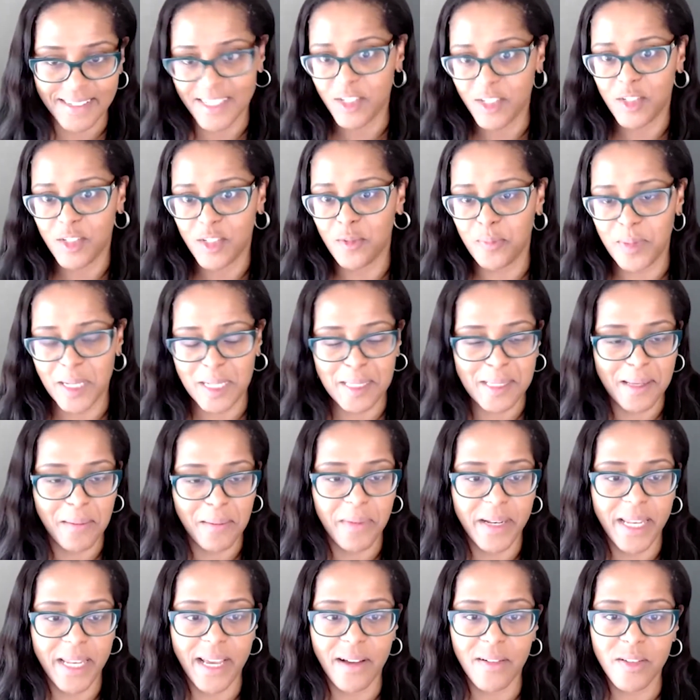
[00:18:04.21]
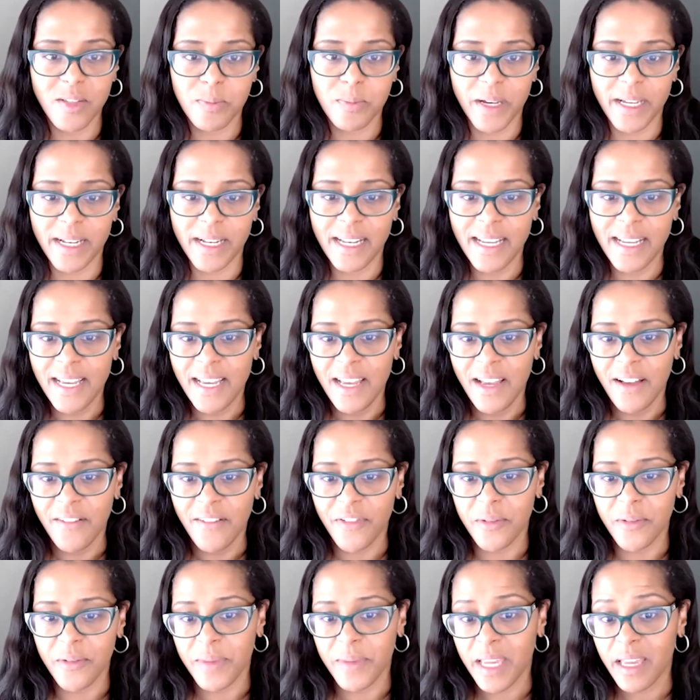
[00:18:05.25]
and i should have picked somebody else but
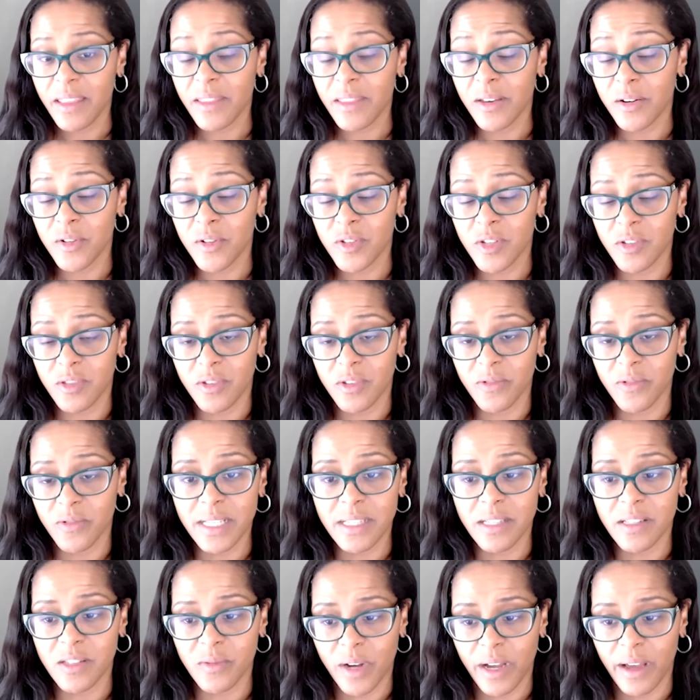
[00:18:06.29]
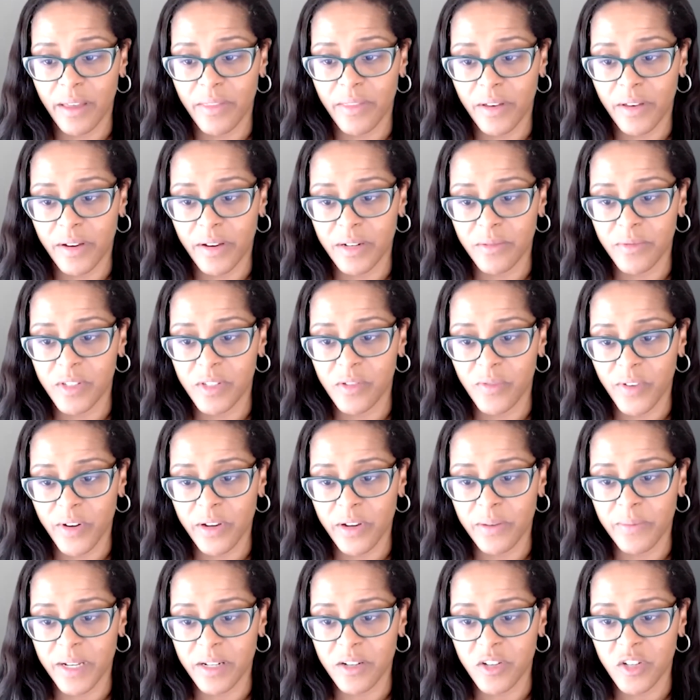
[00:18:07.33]
for me those are the reasons why i thought it was
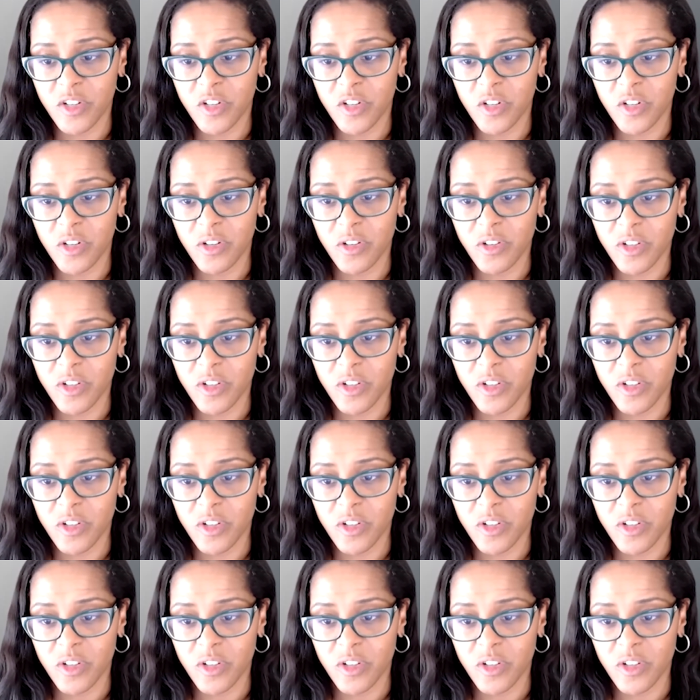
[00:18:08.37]
very much